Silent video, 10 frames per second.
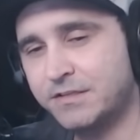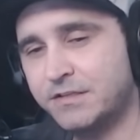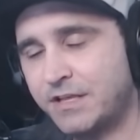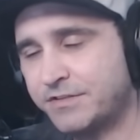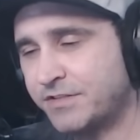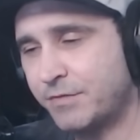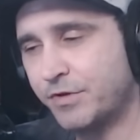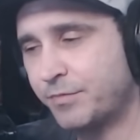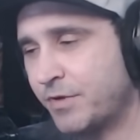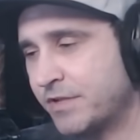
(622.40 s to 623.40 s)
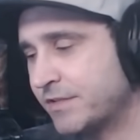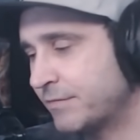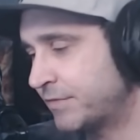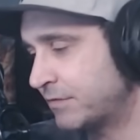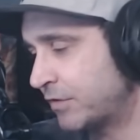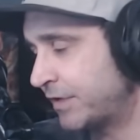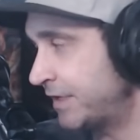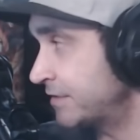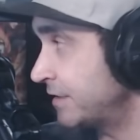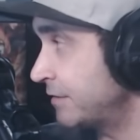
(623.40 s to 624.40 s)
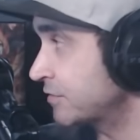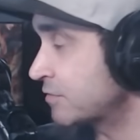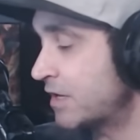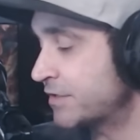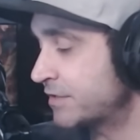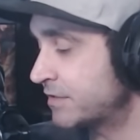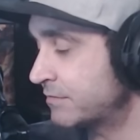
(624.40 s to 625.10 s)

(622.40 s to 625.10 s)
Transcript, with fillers: Oh, you I should, stumbled upon you should something have your fucking accounts about your